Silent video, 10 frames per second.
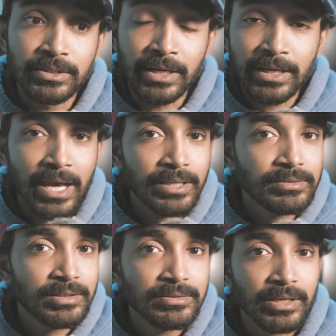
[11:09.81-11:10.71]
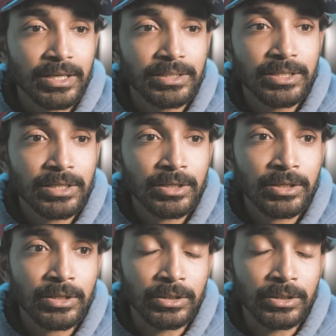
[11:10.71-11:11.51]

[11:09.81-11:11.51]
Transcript: redlines in second gear,